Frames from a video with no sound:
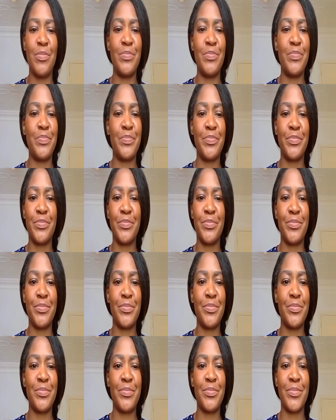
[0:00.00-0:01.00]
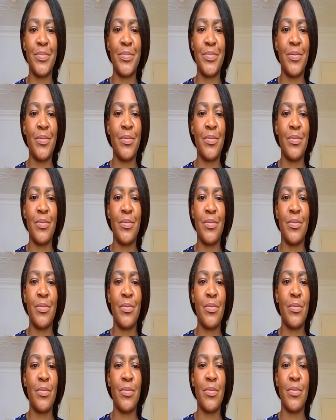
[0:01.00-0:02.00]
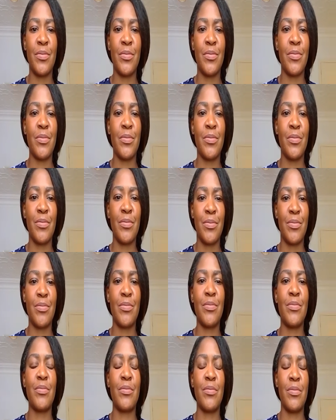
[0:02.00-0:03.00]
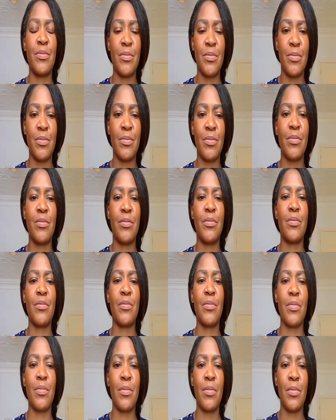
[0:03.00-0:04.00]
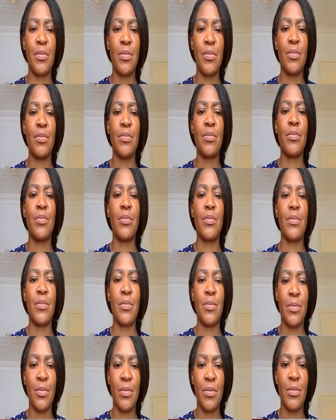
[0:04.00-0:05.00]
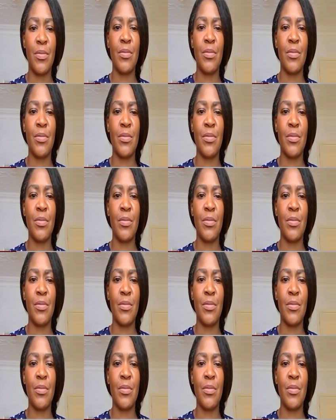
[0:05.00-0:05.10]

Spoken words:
(not speaking)